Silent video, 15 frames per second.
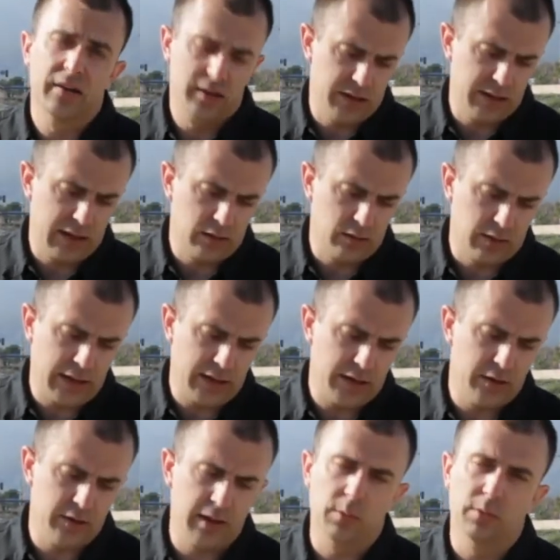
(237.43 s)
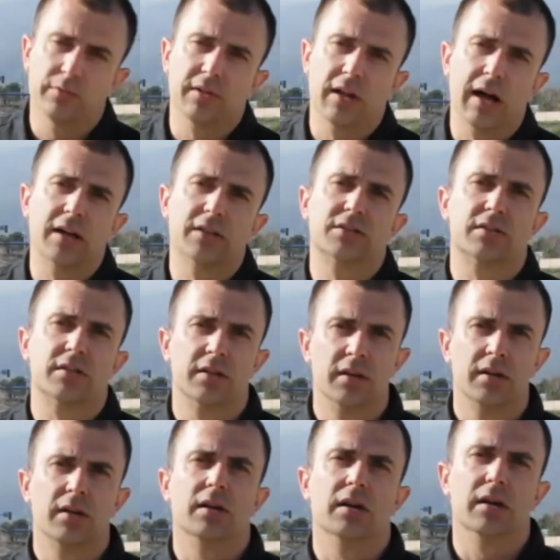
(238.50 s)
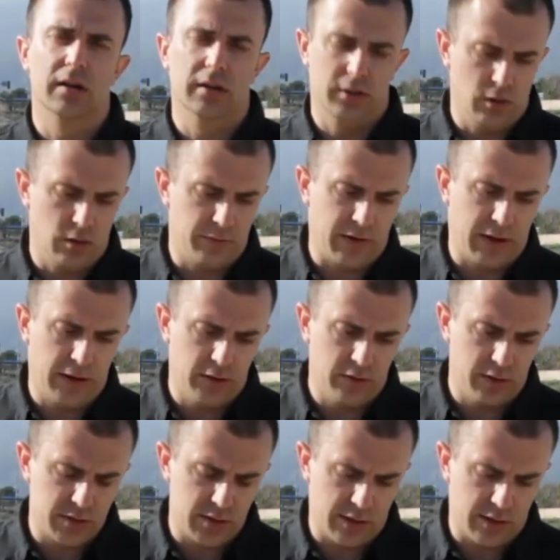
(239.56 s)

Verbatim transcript: a yellow light here that will flash, notifying you that you